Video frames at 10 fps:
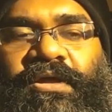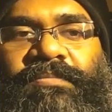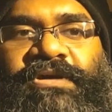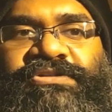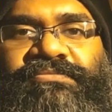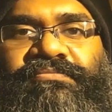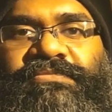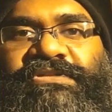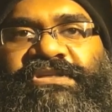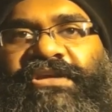But
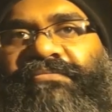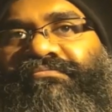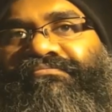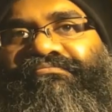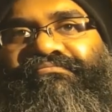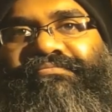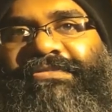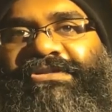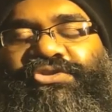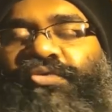see,
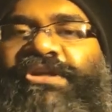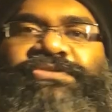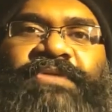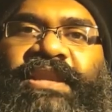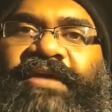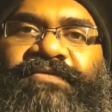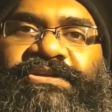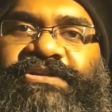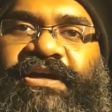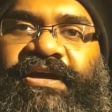stories will never
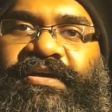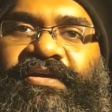die